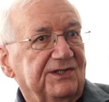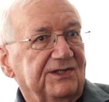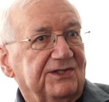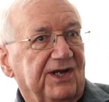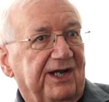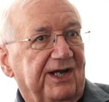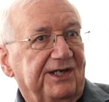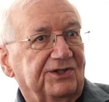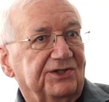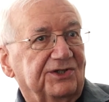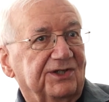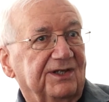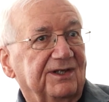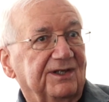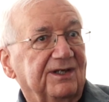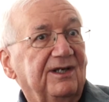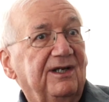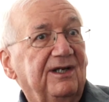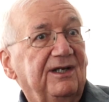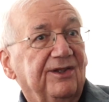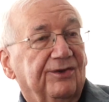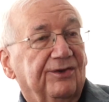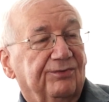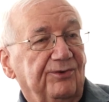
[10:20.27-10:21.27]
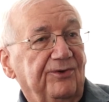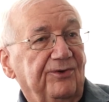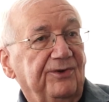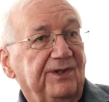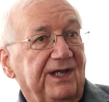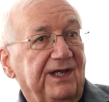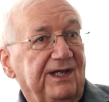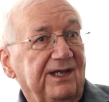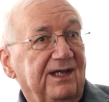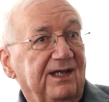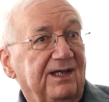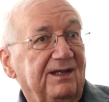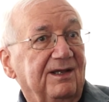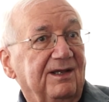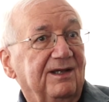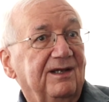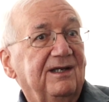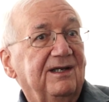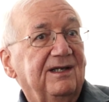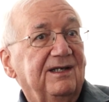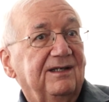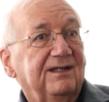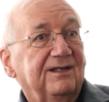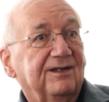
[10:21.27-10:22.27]
station through
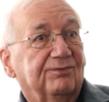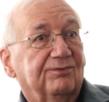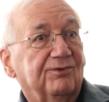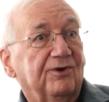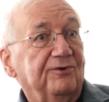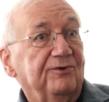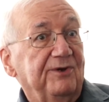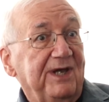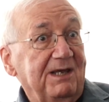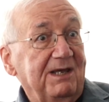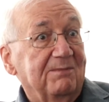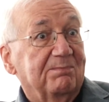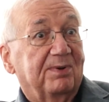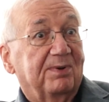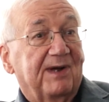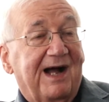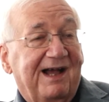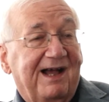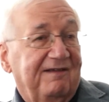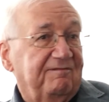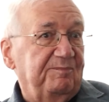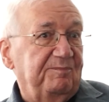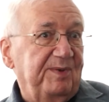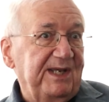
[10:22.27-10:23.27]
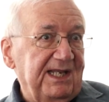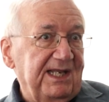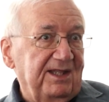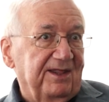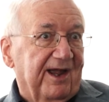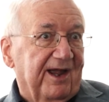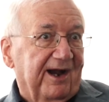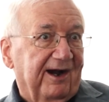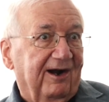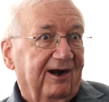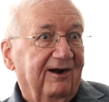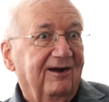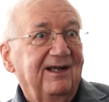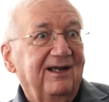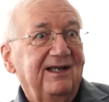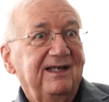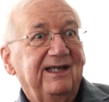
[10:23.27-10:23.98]
Ypres. I've been there.